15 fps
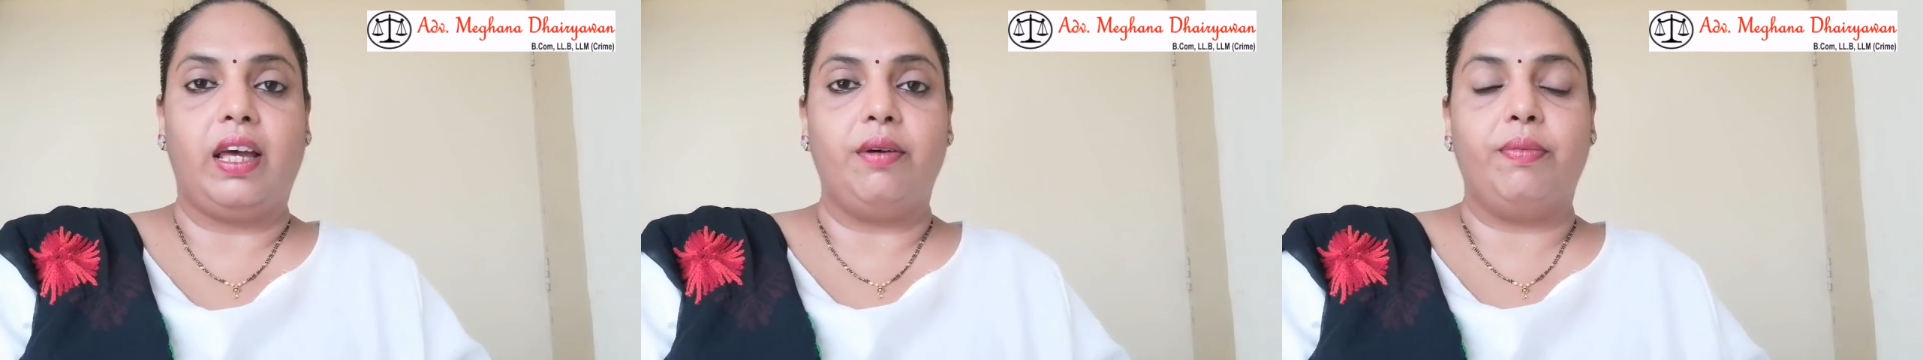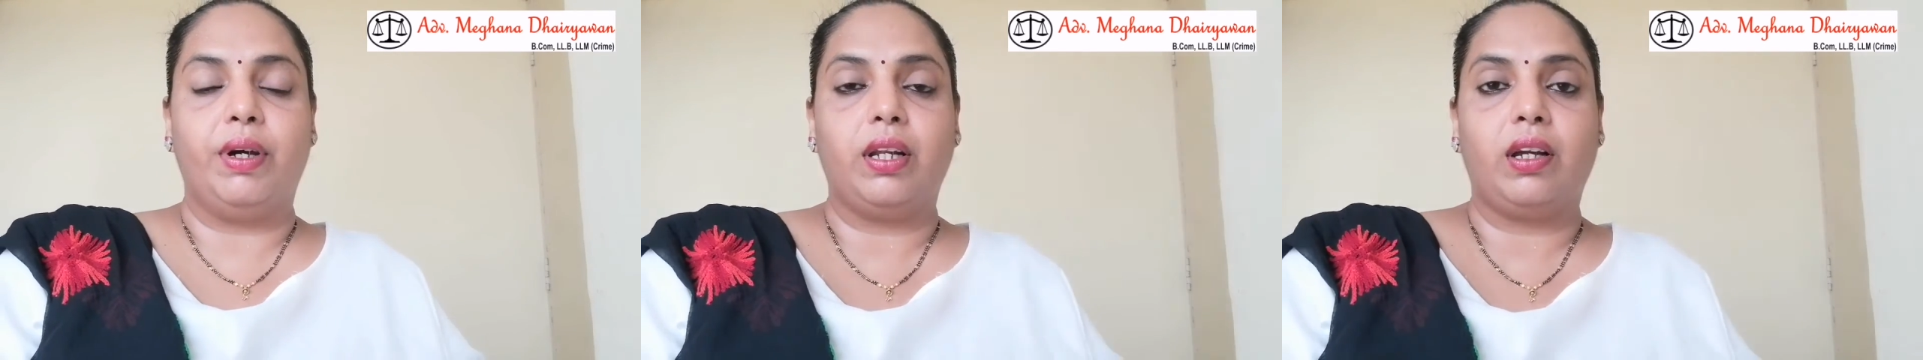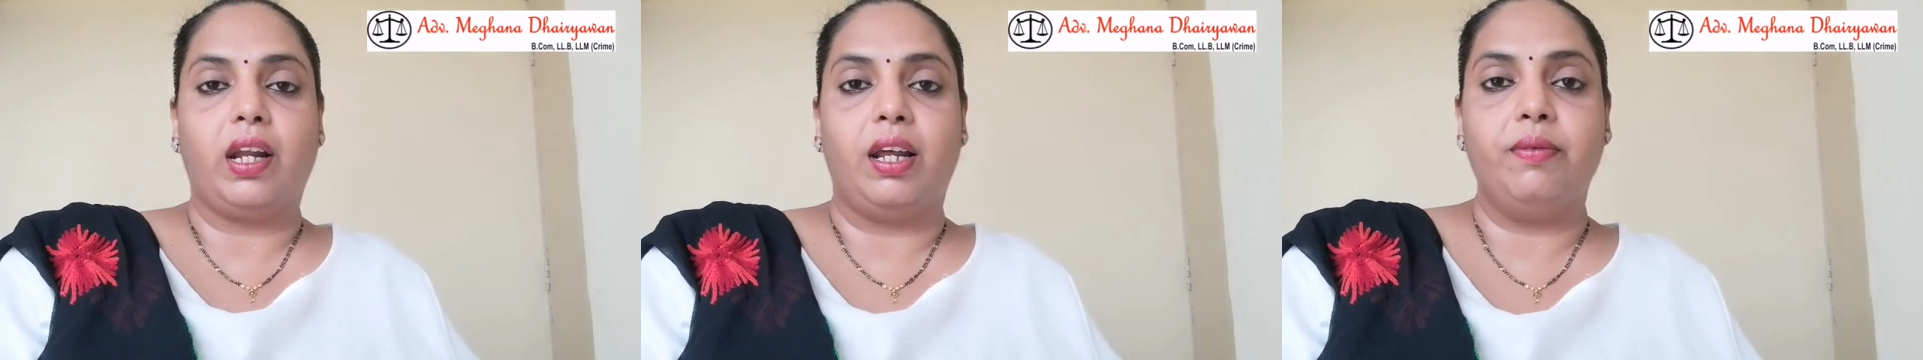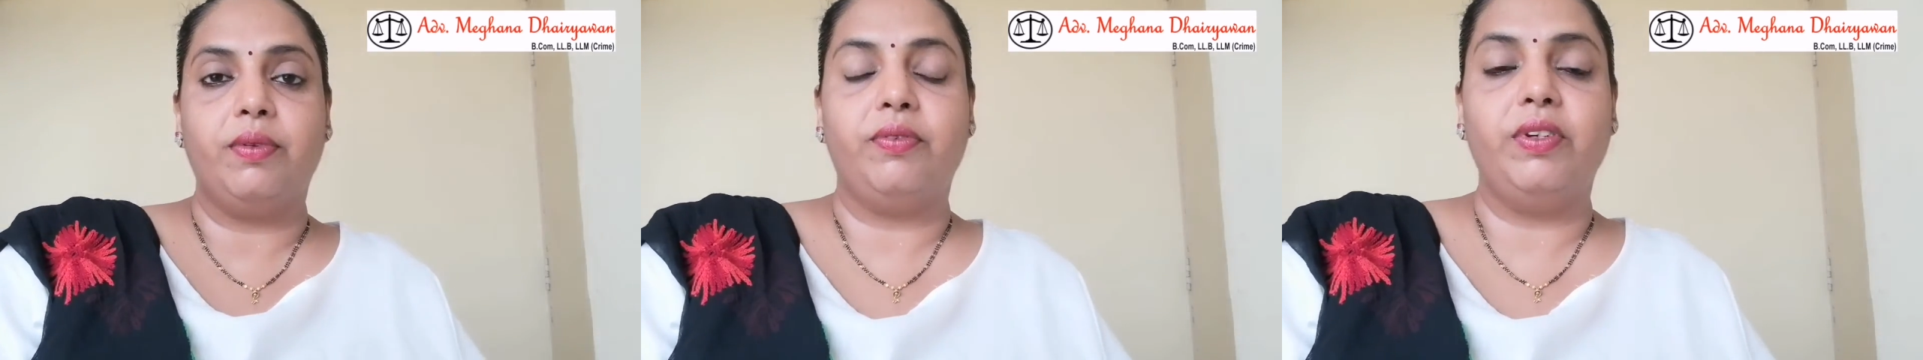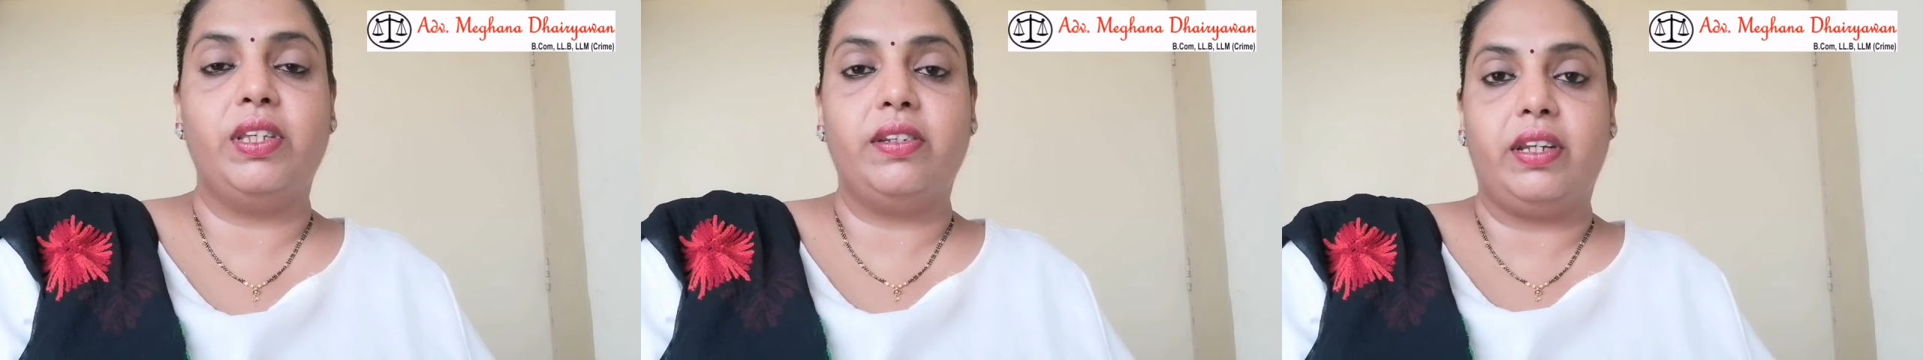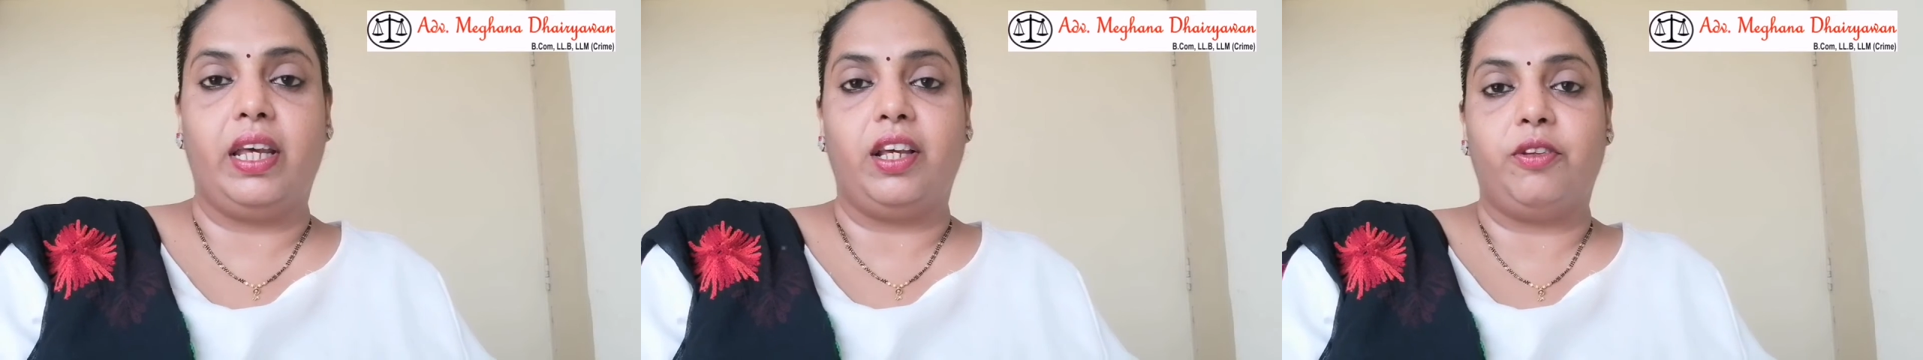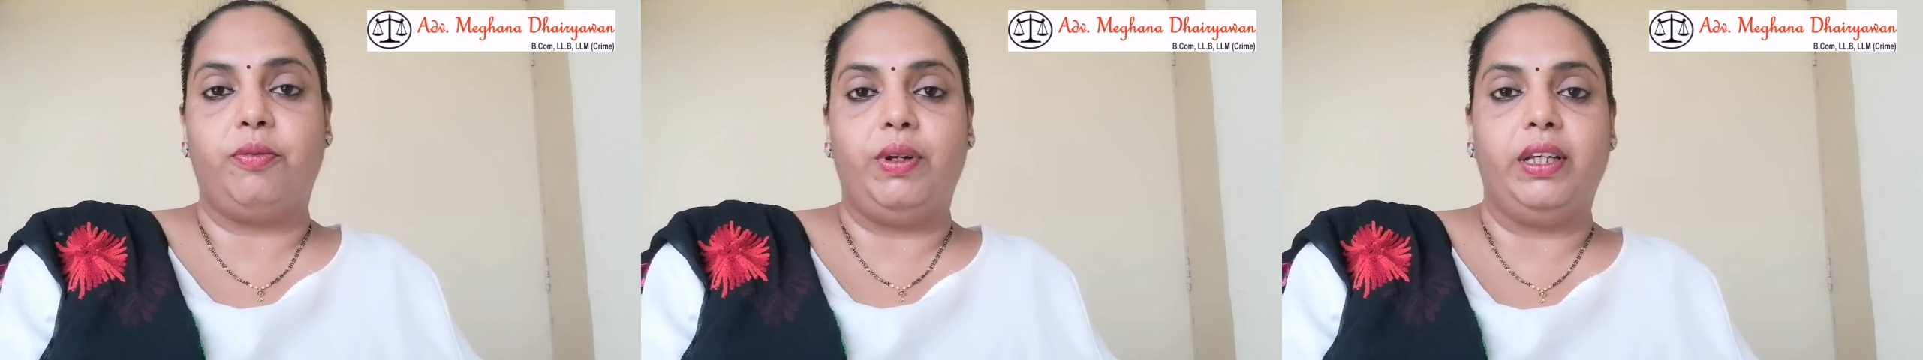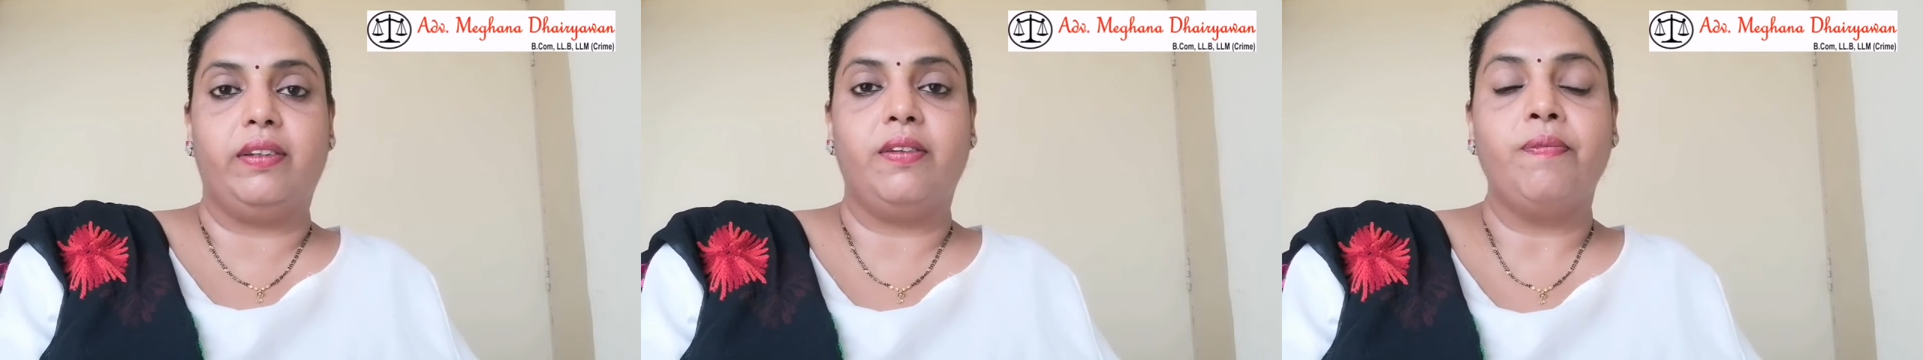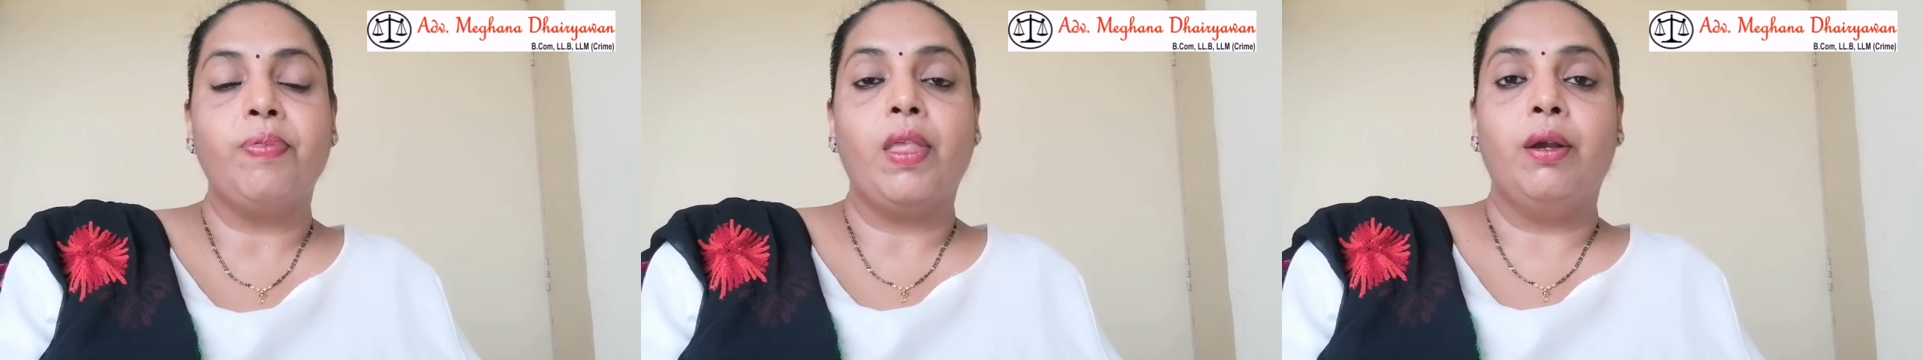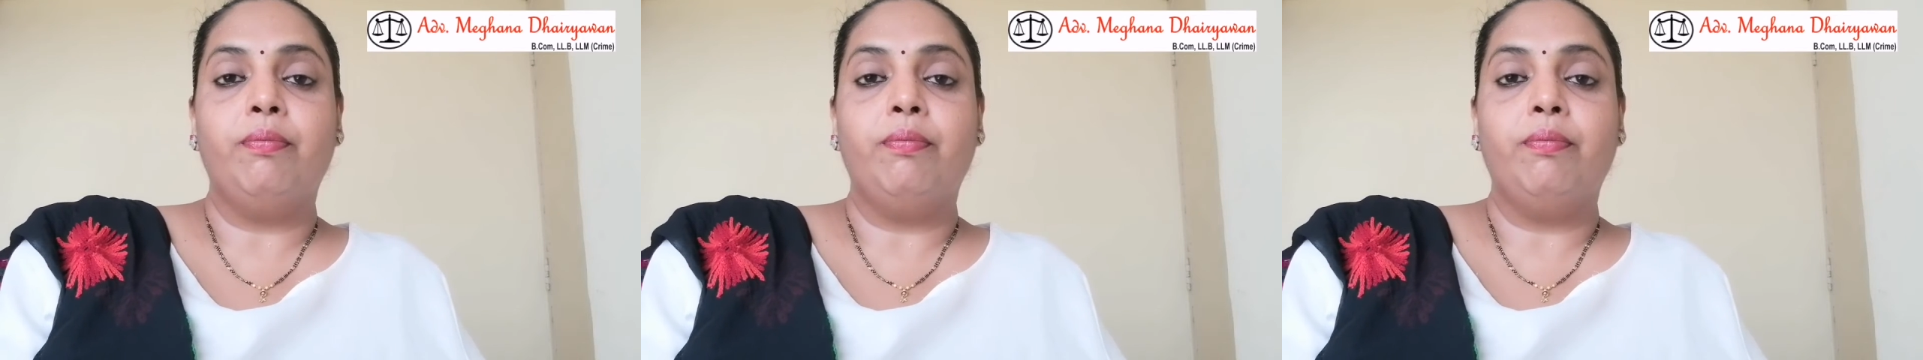cyber crimes which takes place